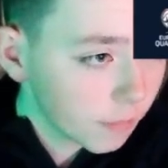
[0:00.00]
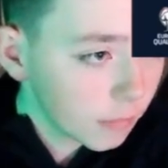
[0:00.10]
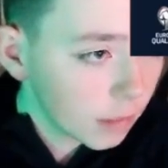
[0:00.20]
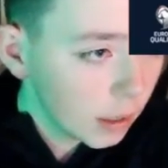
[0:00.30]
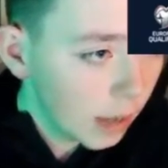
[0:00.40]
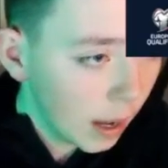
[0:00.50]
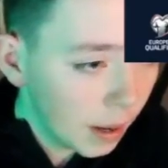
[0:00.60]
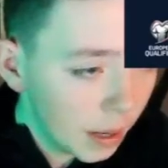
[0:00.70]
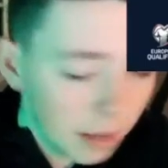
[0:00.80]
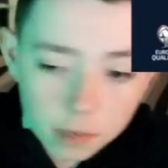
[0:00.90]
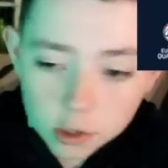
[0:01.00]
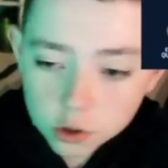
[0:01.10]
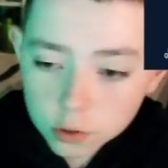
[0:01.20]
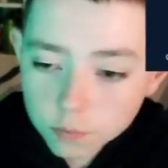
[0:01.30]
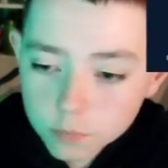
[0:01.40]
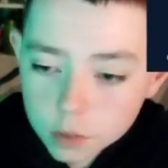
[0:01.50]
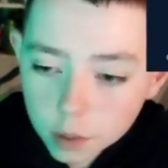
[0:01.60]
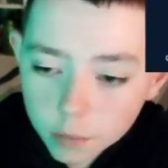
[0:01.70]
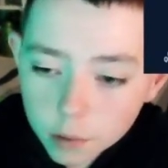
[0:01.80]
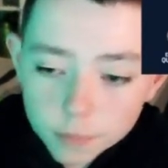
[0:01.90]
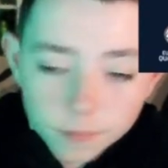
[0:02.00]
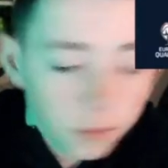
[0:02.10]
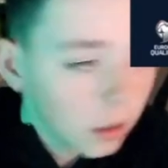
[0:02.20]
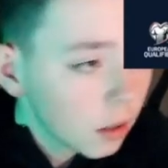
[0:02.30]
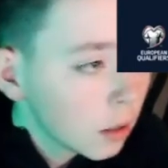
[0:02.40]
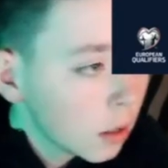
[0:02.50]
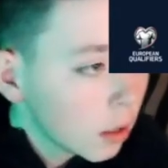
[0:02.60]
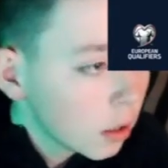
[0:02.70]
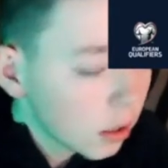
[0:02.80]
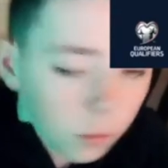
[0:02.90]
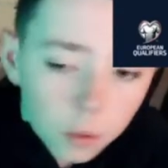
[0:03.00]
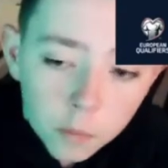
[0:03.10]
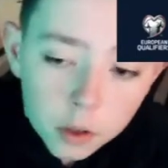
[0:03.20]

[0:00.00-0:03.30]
Israel coming up. Still 1-1.